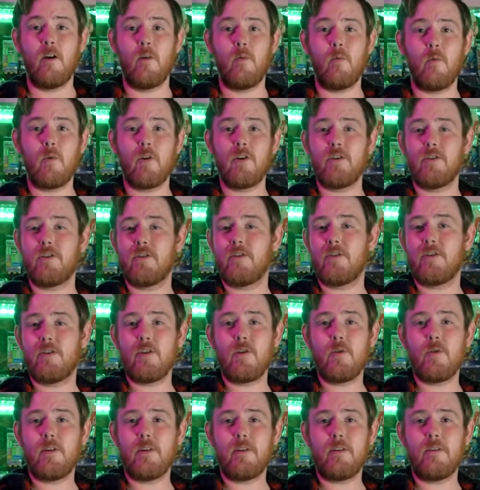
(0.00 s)
We're
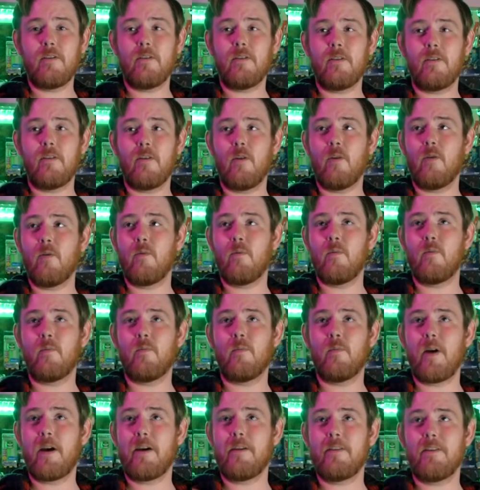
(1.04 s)
doing, or
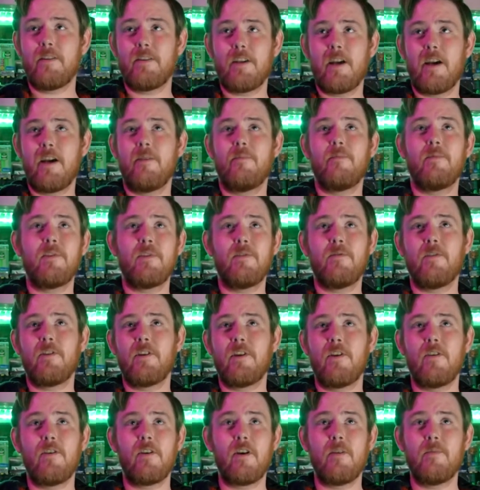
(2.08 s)
by the time this
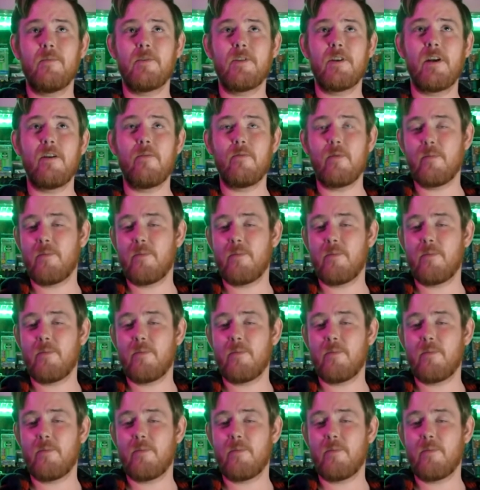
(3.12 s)
video comes out,